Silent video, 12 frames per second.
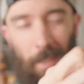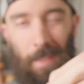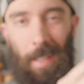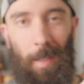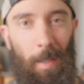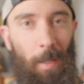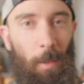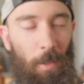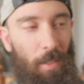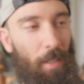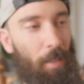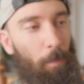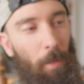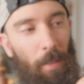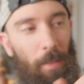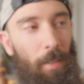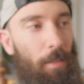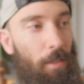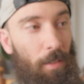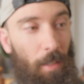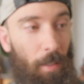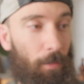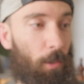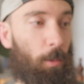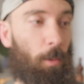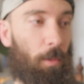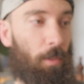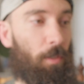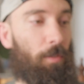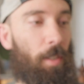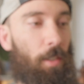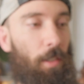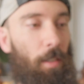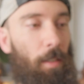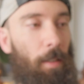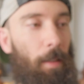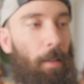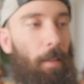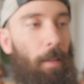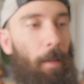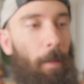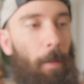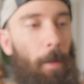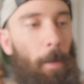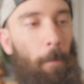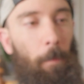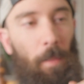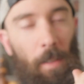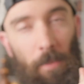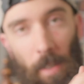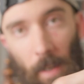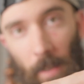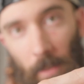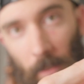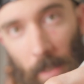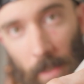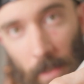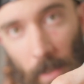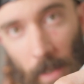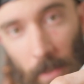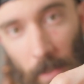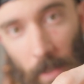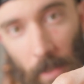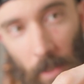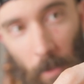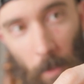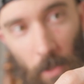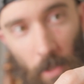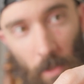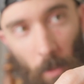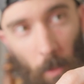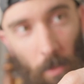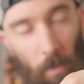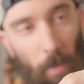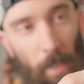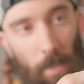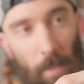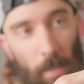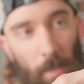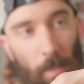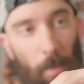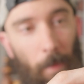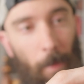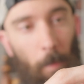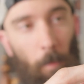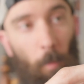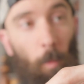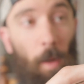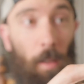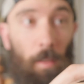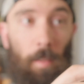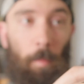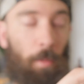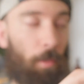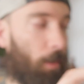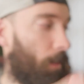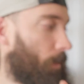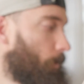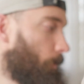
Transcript: It's not a huge thing, but I think it's just kind of a cool little feature. They've got lace locks here, which just hold the laces well in place.